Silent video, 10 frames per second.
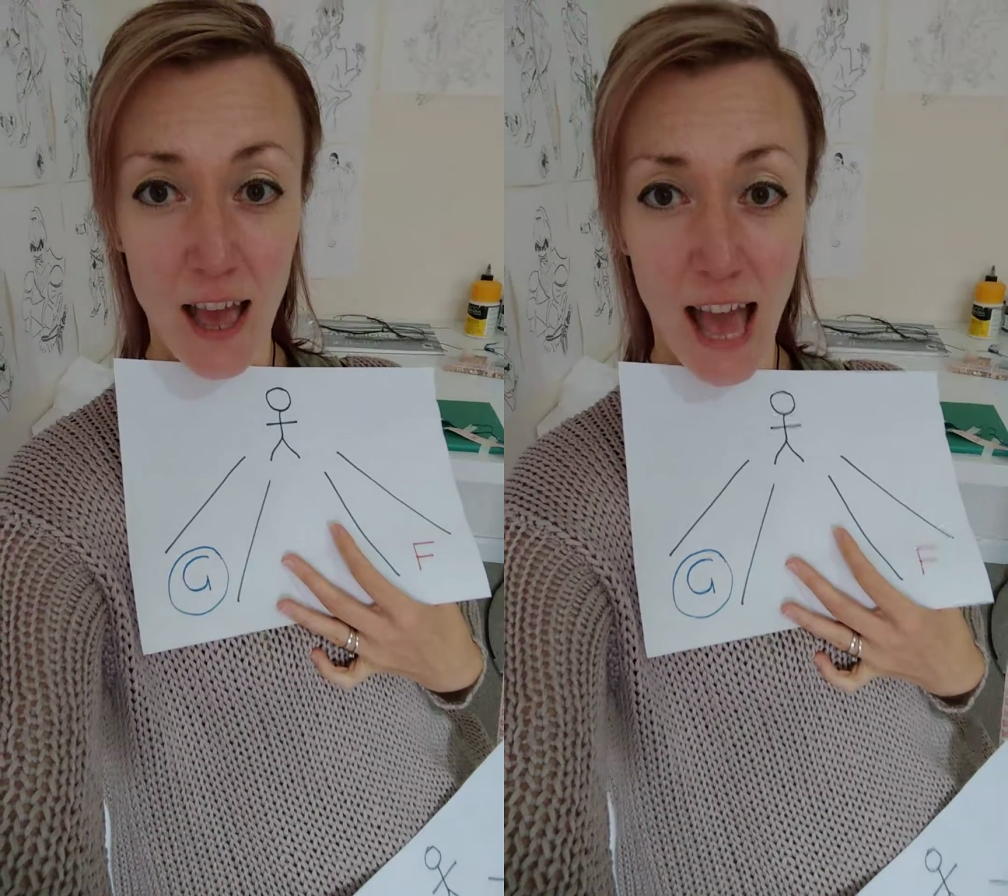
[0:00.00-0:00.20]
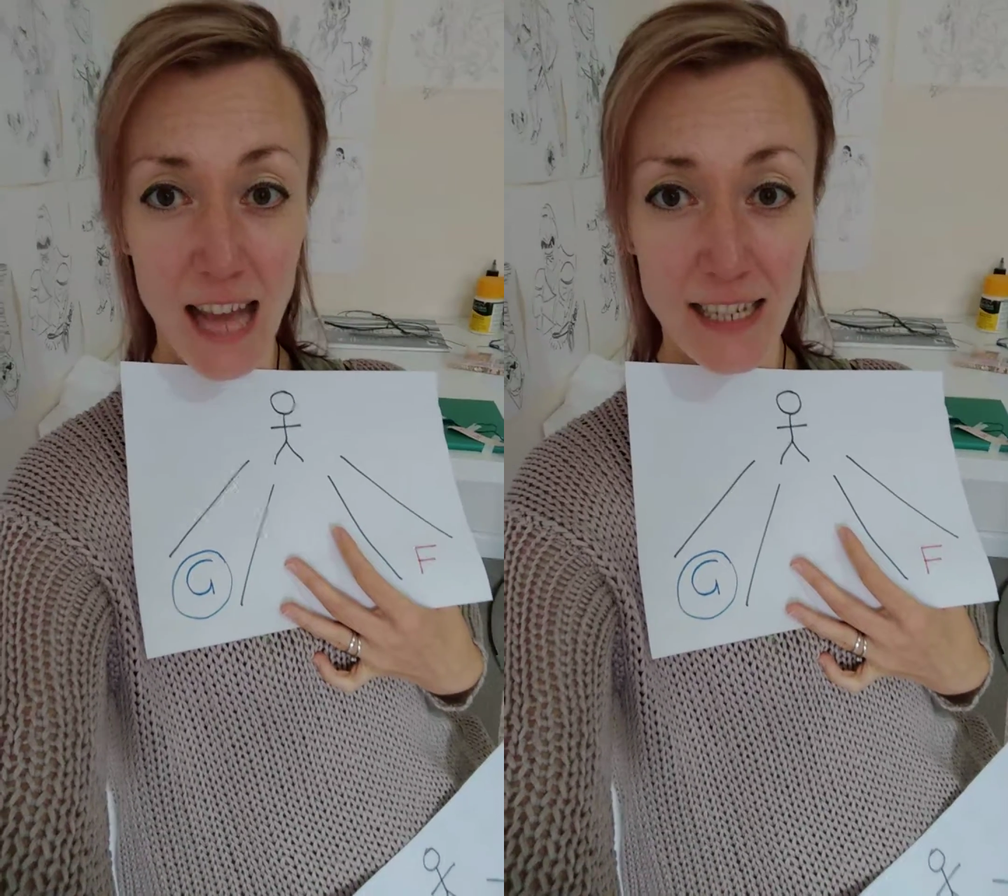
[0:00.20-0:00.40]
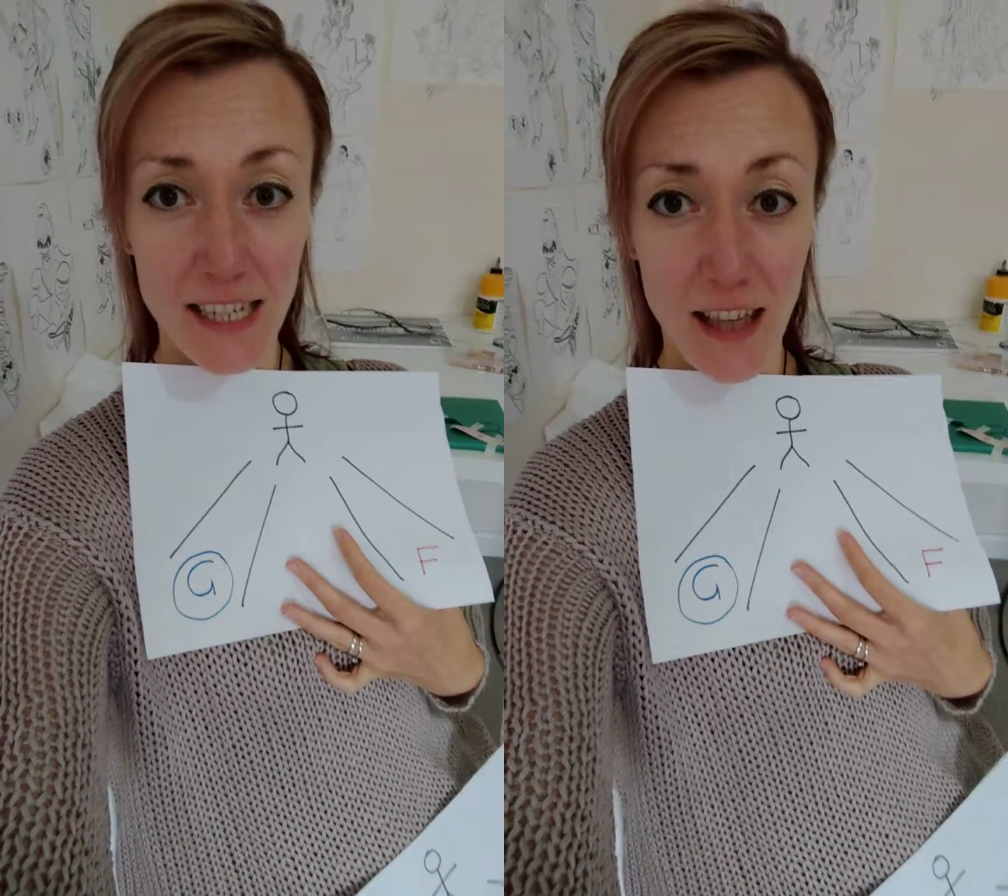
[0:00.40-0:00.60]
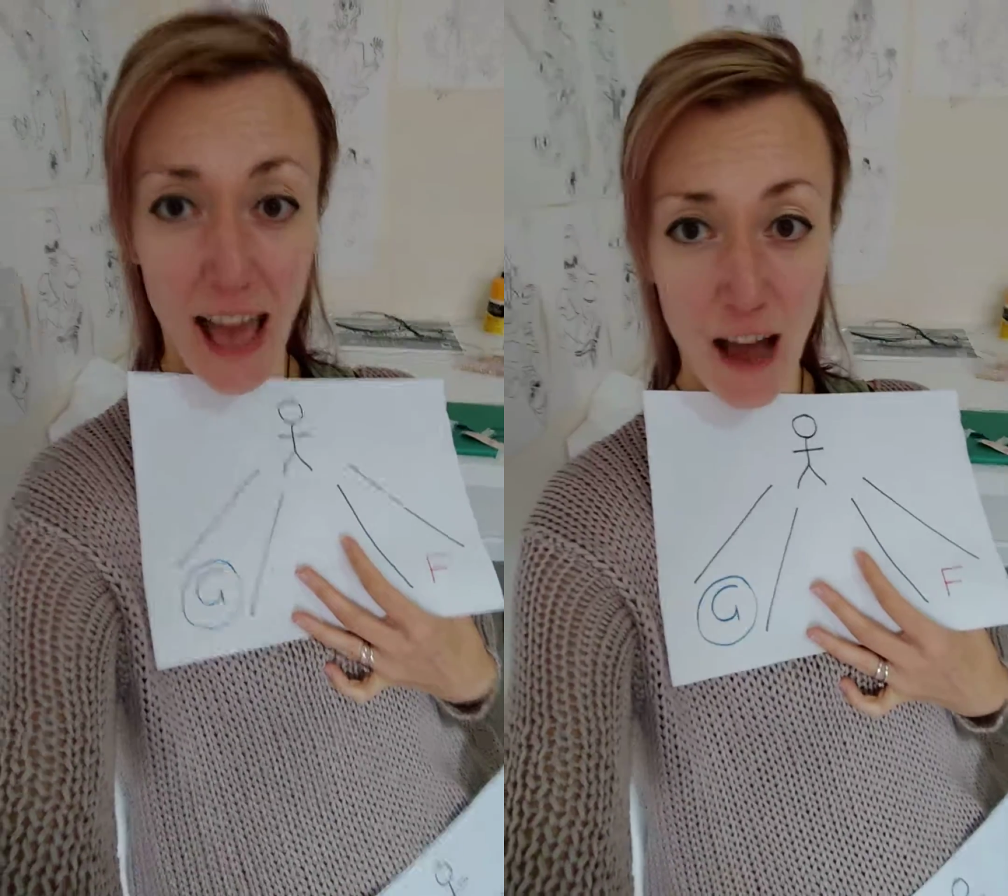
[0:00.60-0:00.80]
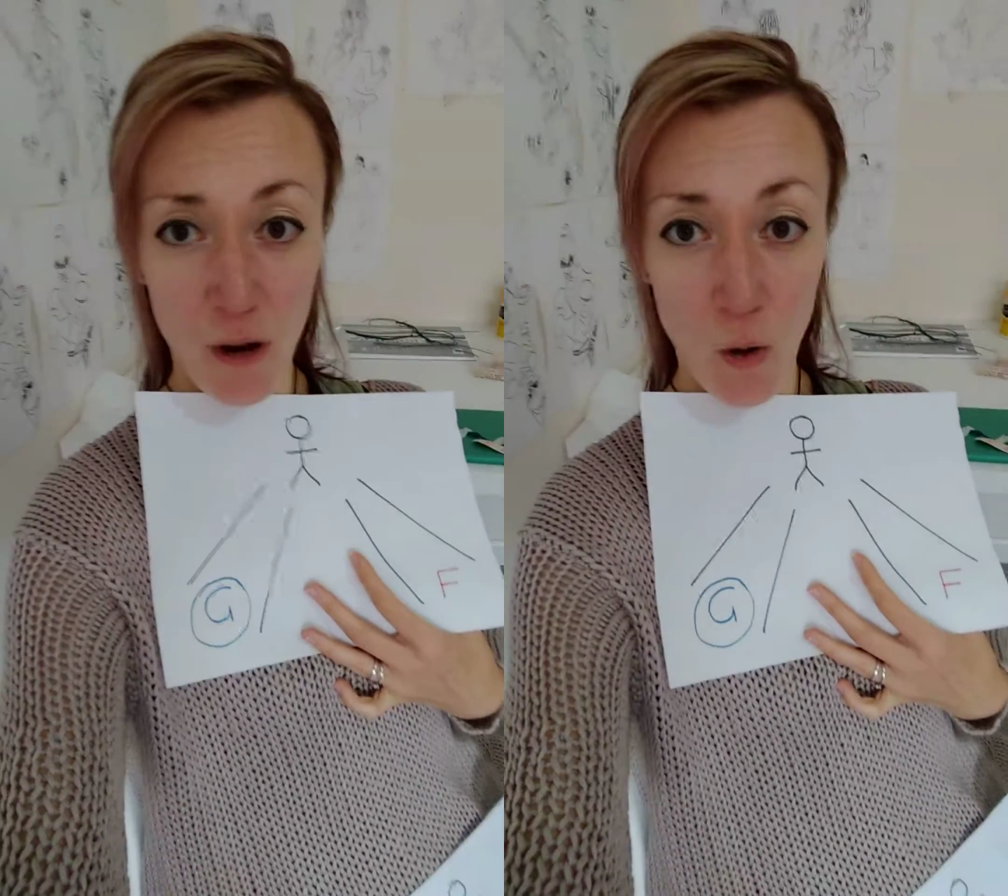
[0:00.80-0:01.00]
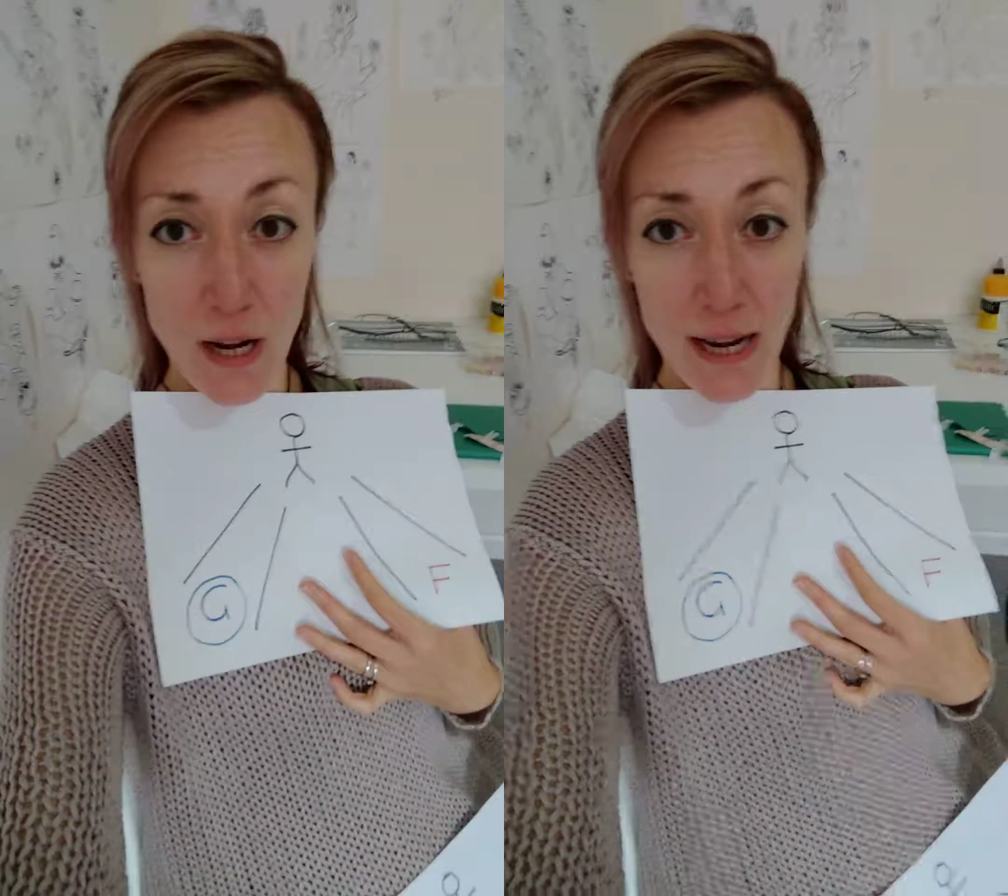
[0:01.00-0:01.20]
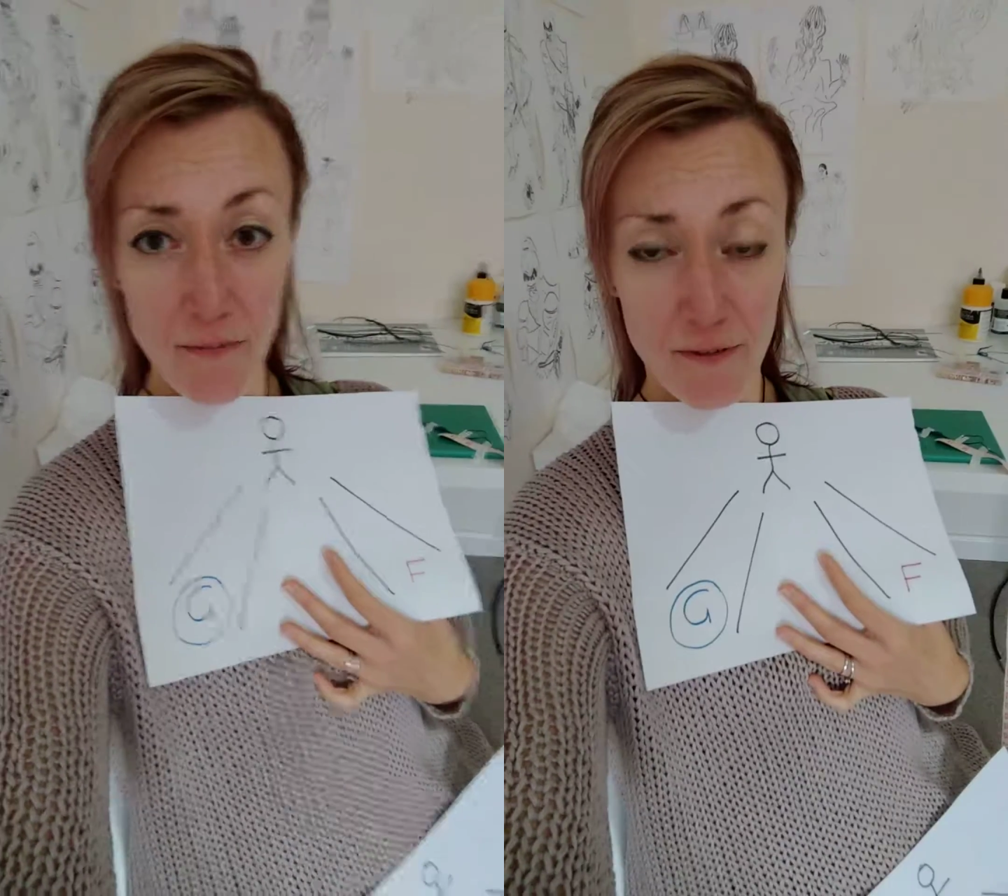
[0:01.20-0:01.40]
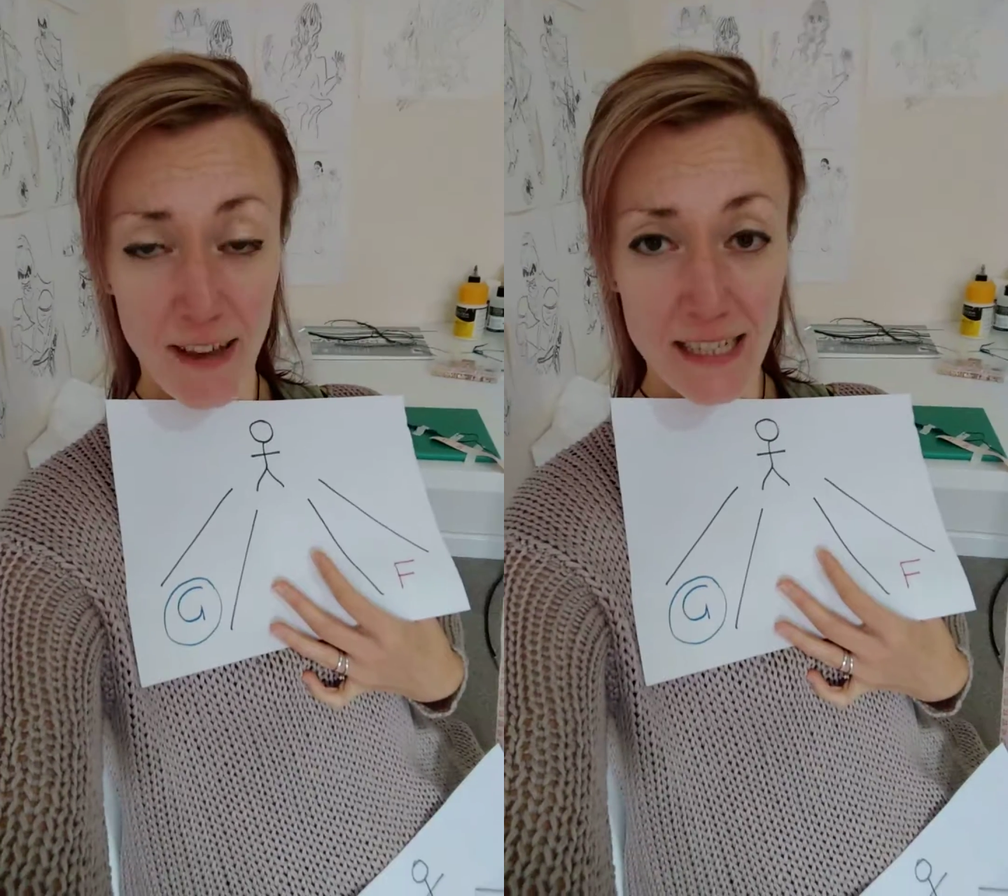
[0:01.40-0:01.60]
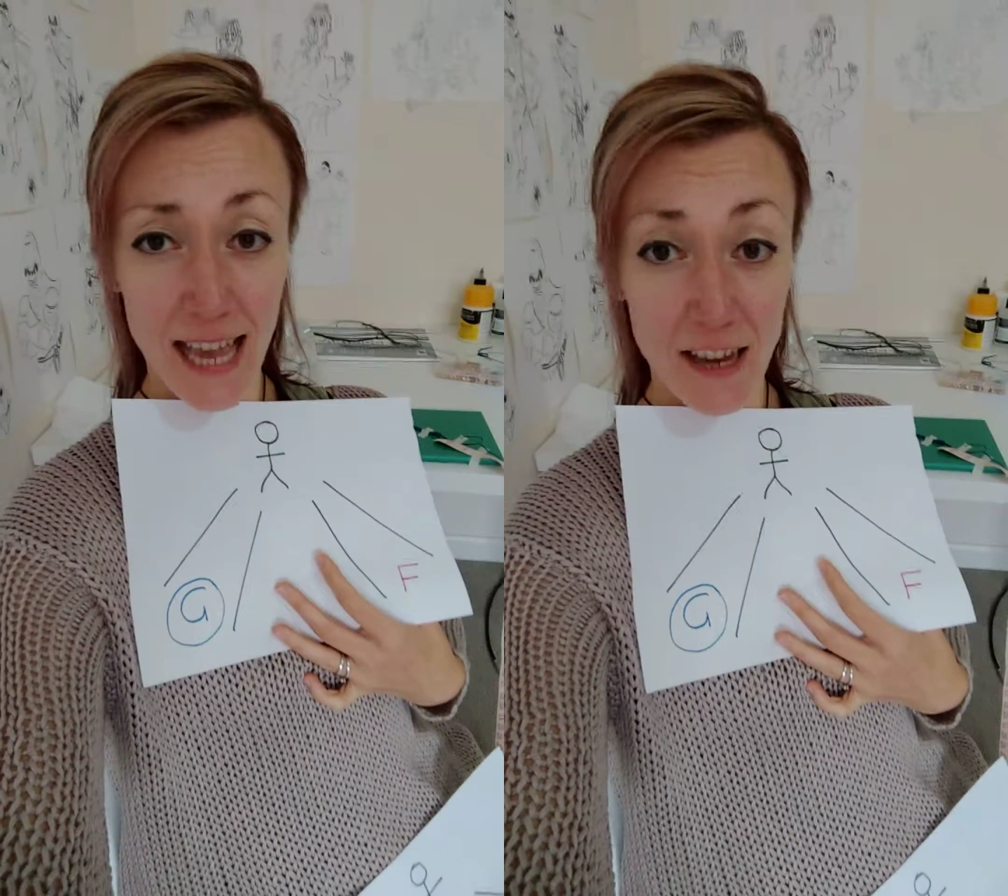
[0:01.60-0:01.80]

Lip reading: and our lymphatic,